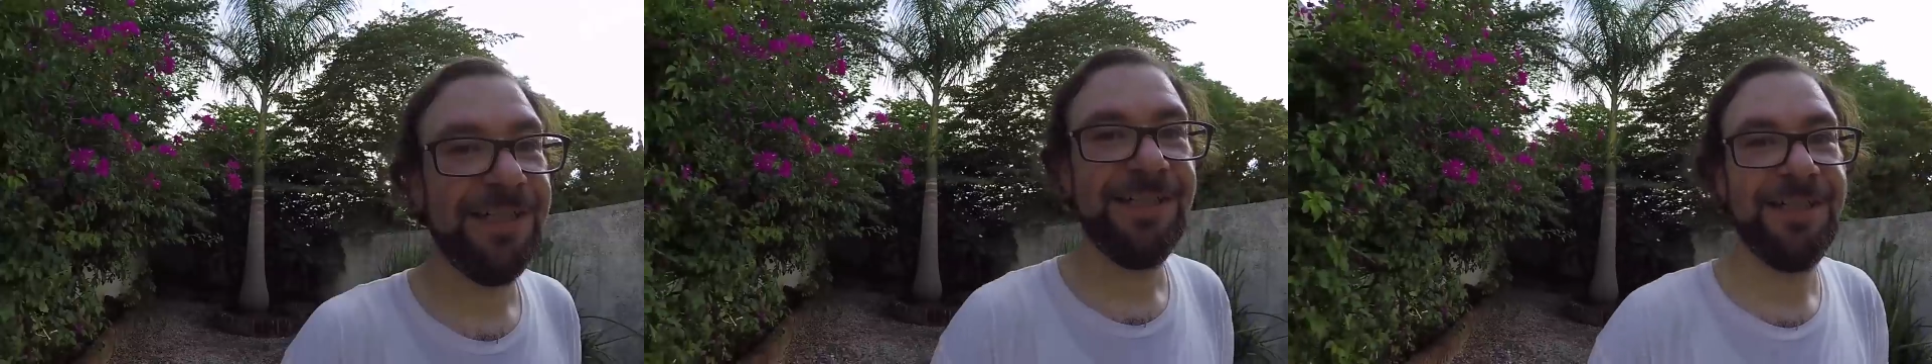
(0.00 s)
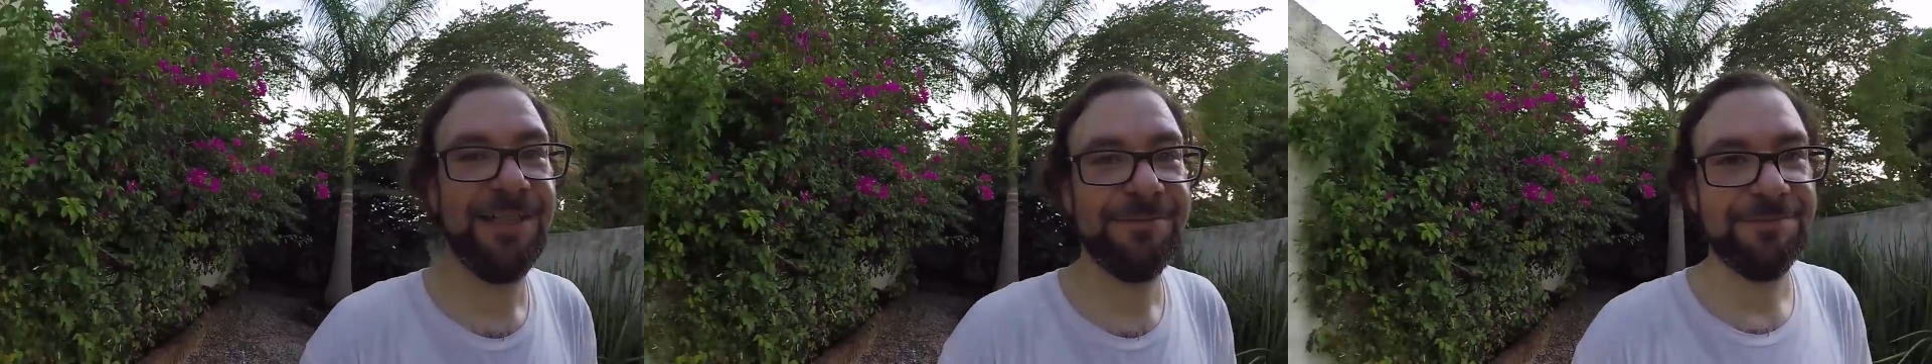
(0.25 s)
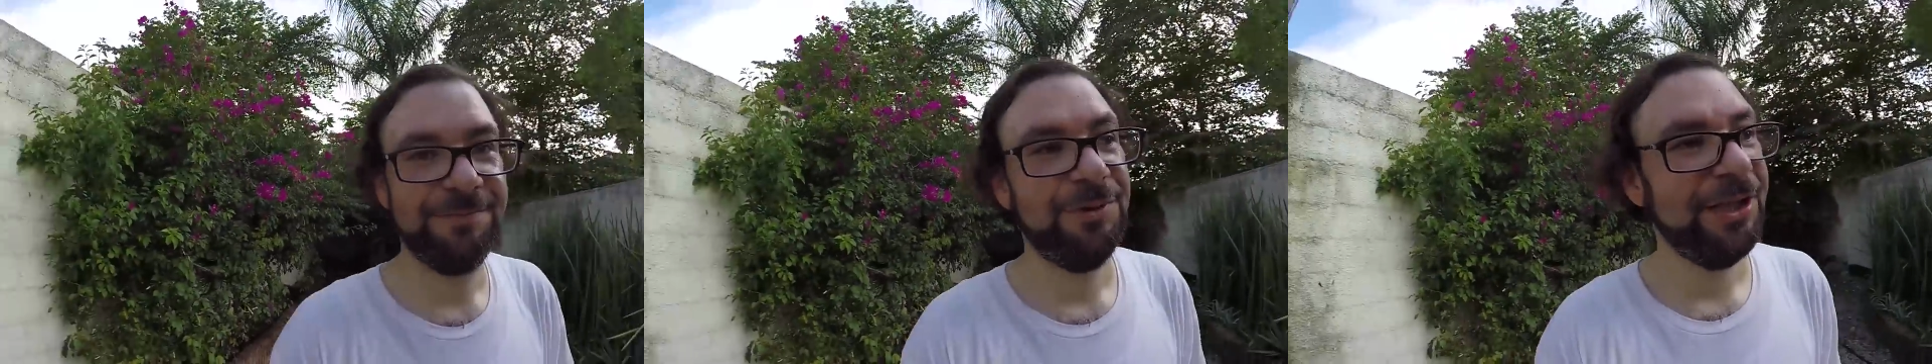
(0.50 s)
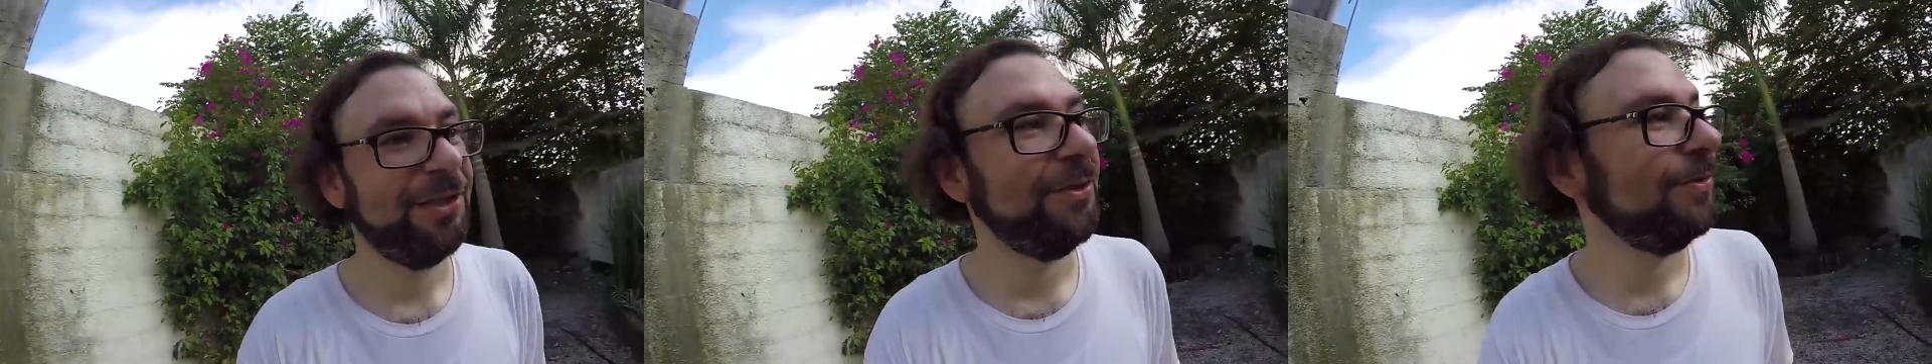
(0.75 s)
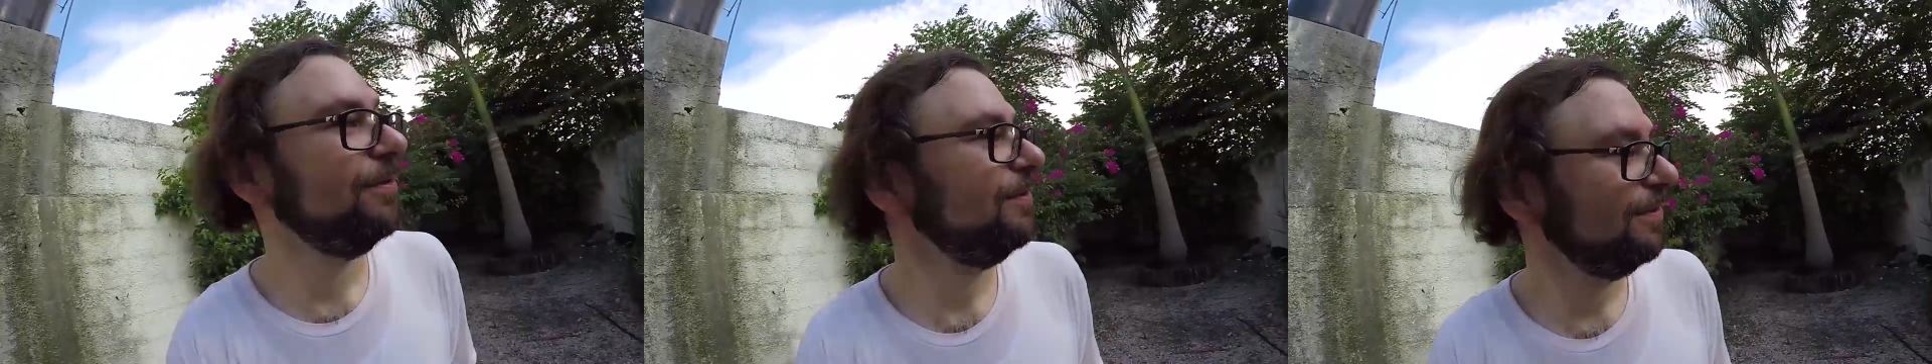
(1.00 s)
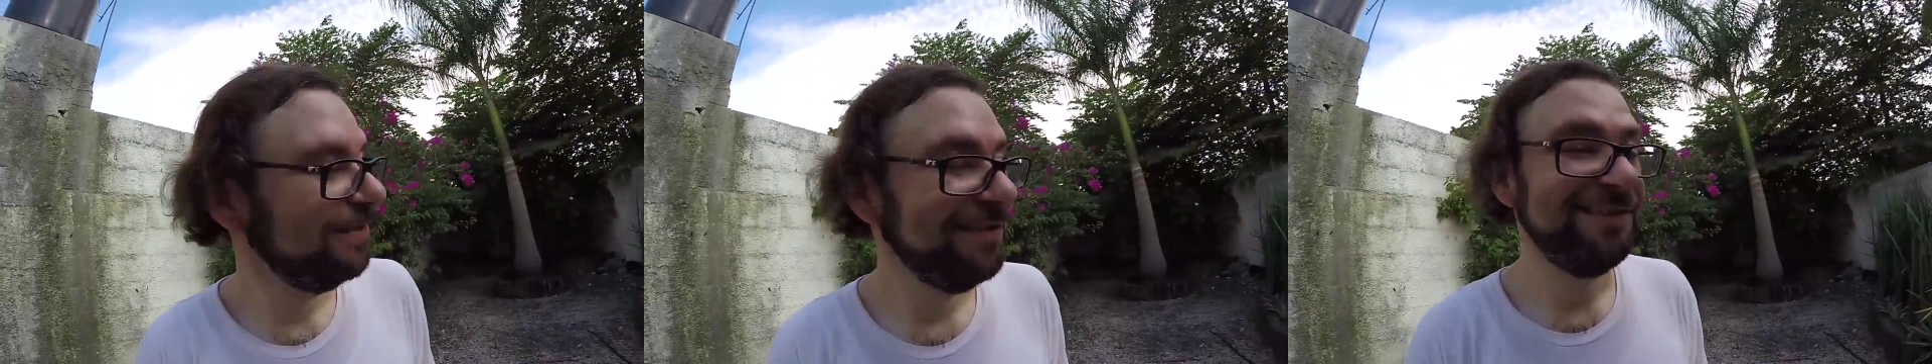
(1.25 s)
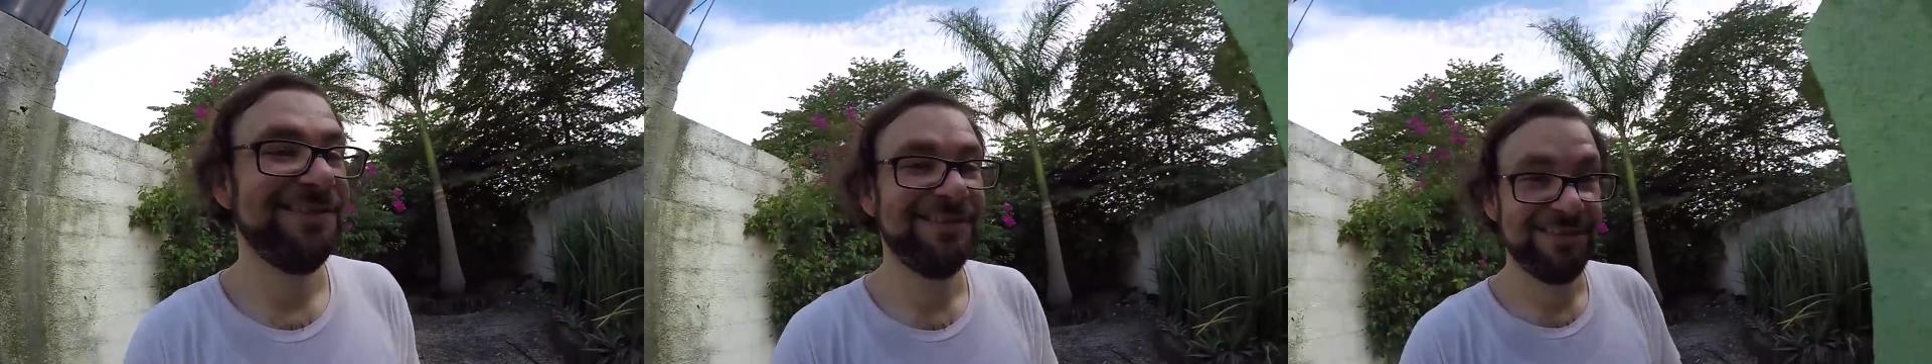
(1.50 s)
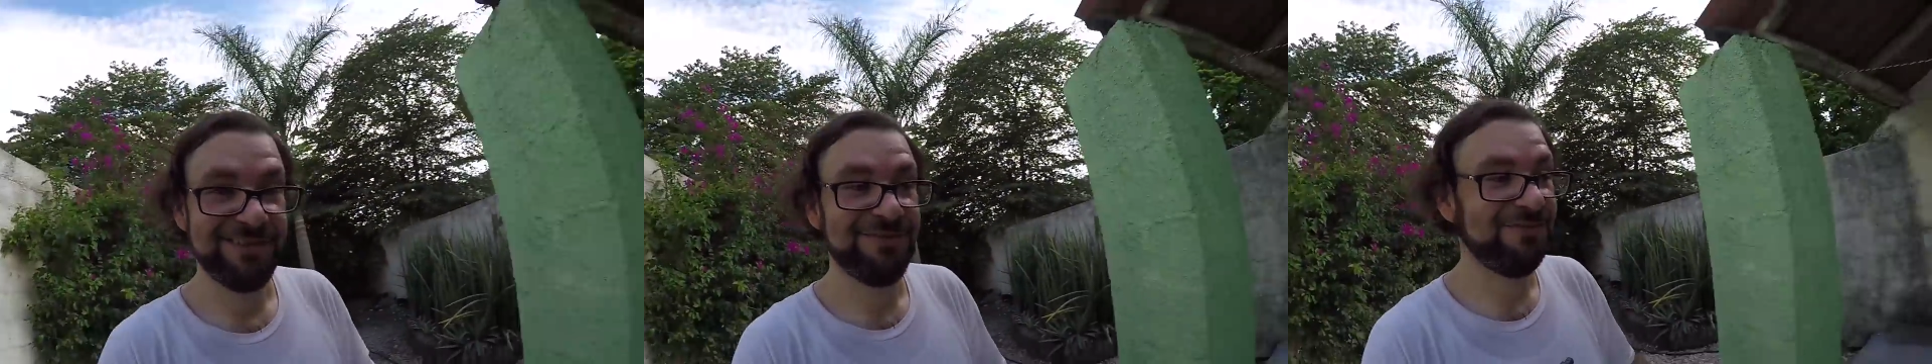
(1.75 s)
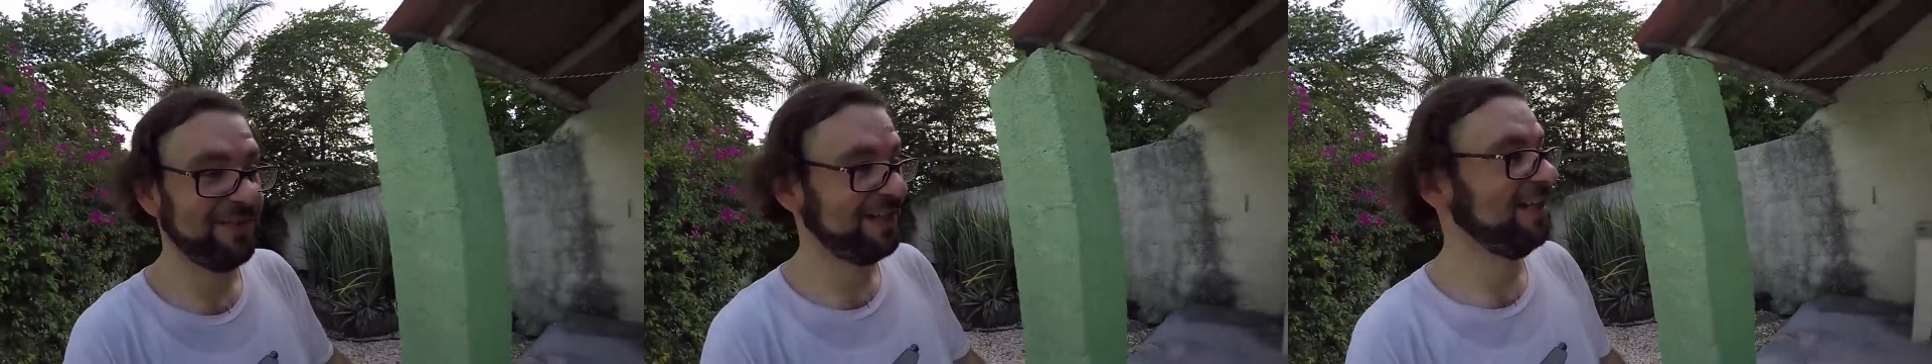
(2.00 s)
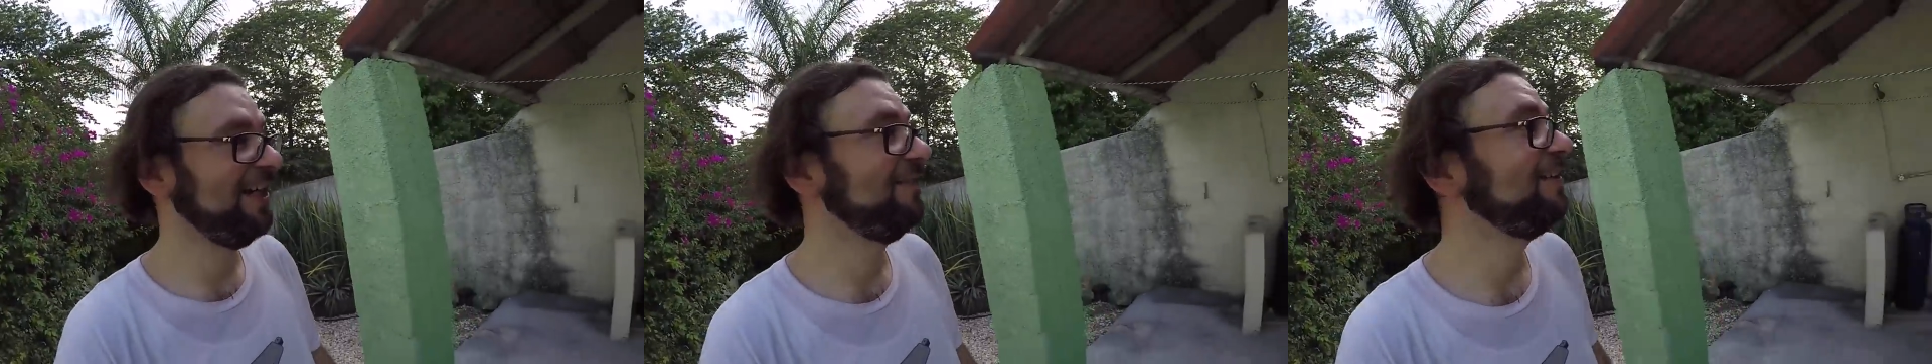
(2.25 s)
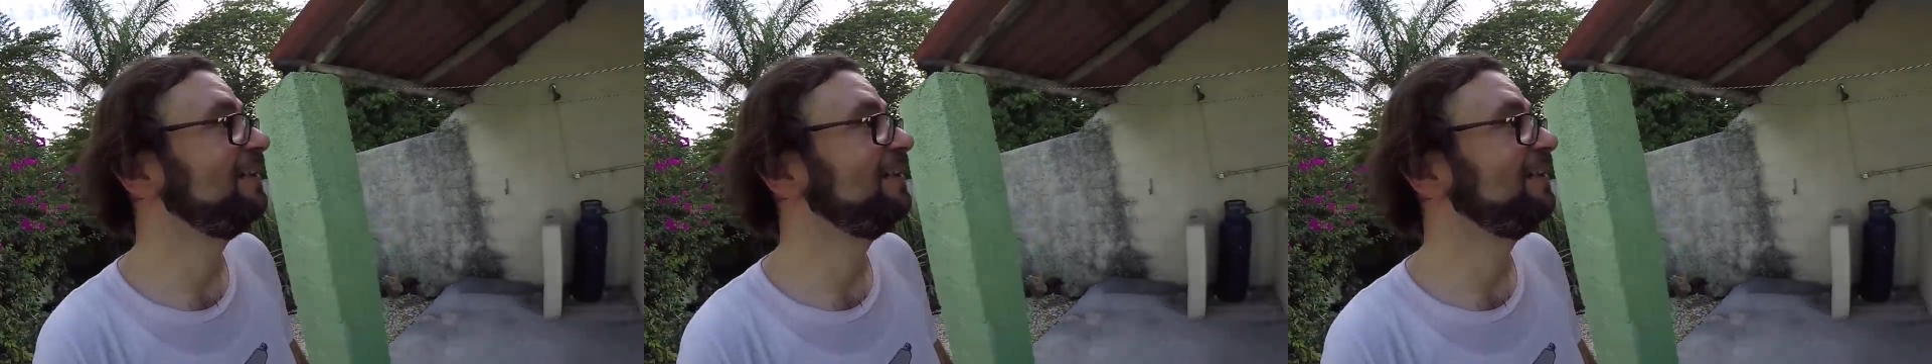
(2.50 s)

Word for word: um, pretty cool, fucking love